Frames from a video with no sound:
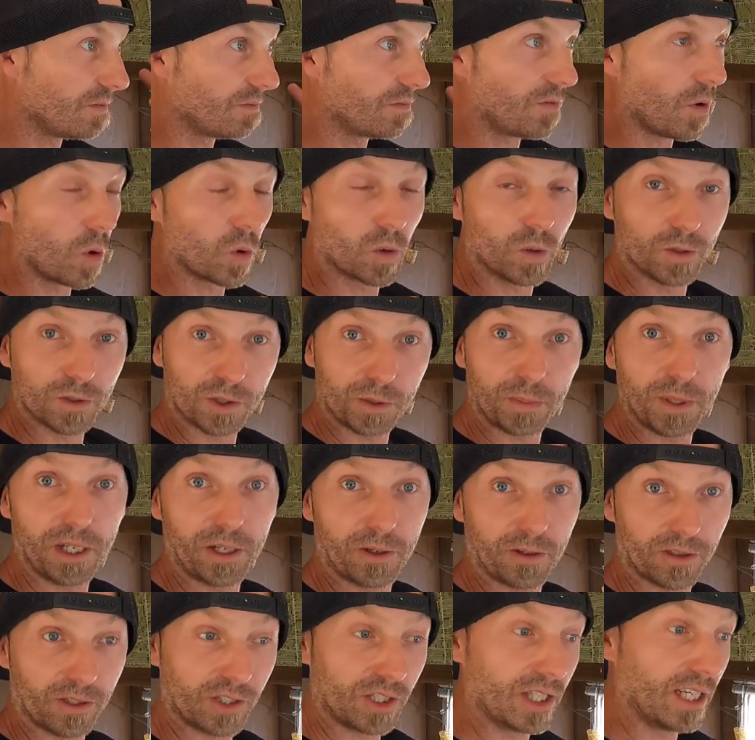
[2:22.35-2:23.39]
vocal
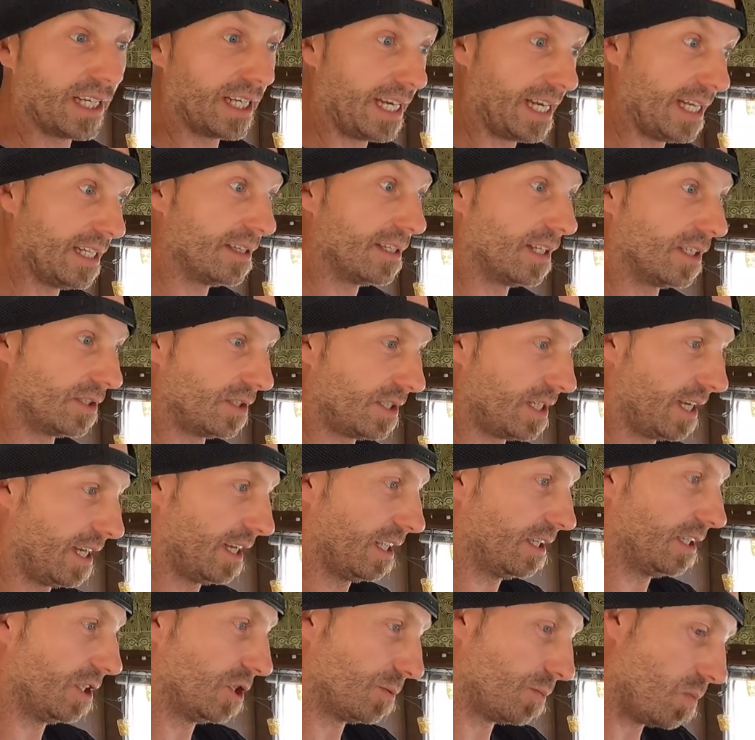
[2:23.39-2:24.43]
speakers in this
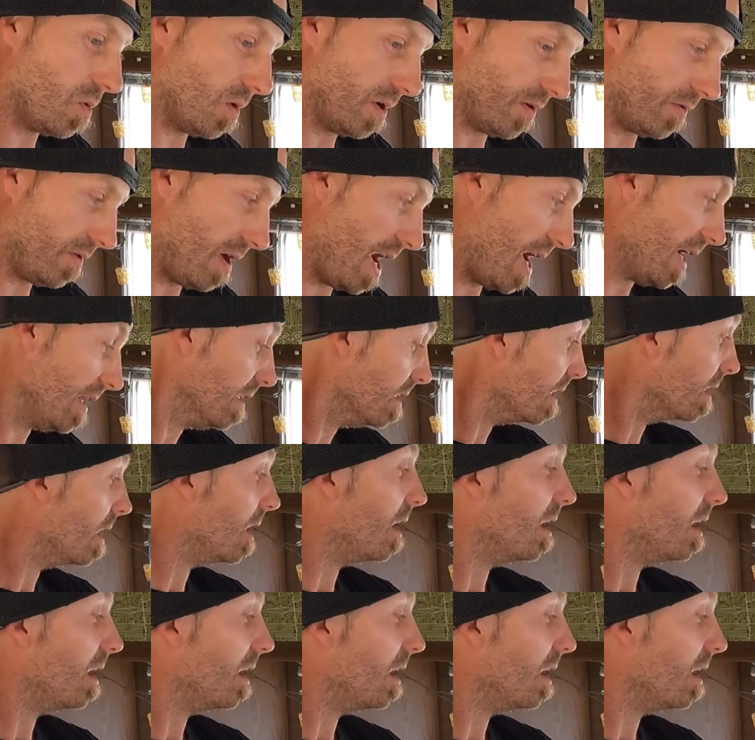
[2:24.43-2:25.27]
thing at this point, right?